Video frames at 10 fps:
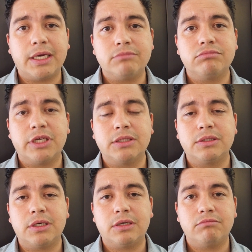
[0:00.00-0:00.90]
that.
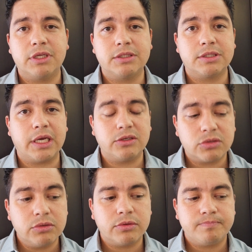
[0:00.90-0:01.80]
That's a sad
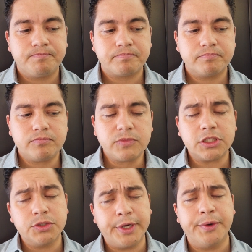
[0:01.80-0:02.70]
truth.
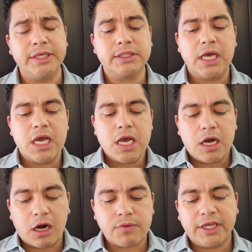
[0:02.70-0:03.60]
So anyways,
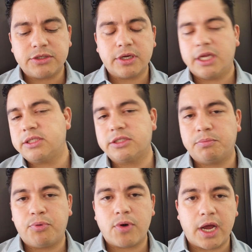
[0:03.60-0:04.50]
our rates are connected
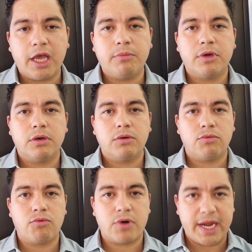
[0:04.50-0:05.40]
to prime
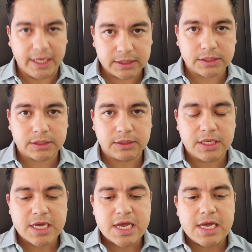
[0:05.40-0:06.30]
rate.
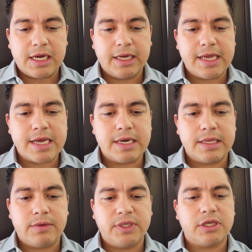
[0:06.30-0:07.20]

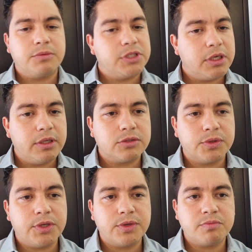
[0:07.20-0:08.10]
Again, the reason I'm sharing this
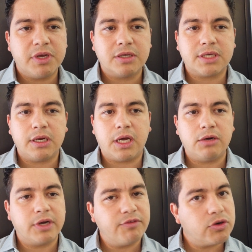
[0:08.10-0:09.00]
with you is because I
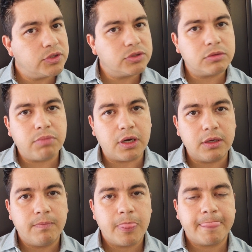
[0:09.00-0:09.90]
don't have a crystal
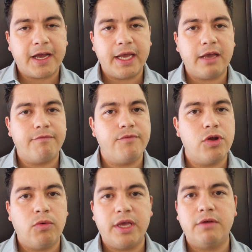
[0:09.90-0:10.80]
ball. I have
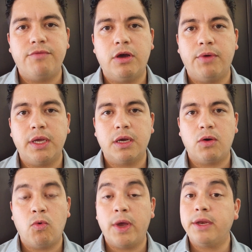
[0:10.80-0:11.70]
no way of knowing
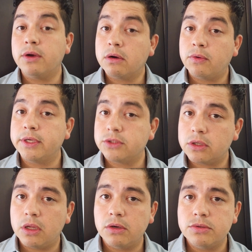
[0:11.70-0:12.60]
when you're going to
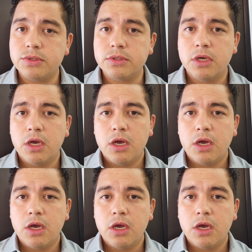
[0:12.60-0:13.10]
close